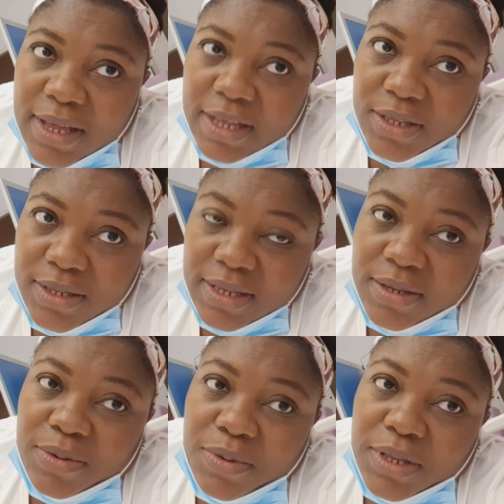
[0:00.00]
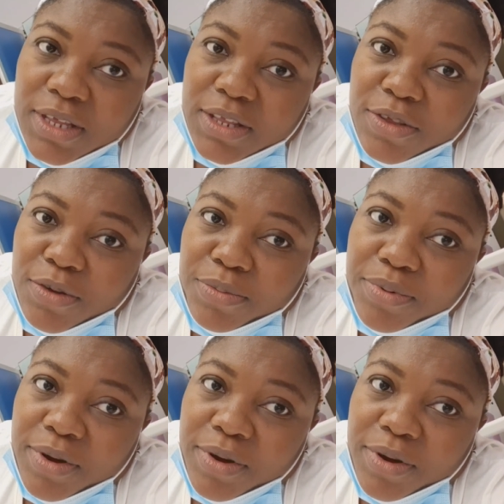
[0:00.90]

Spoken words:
guys, we need your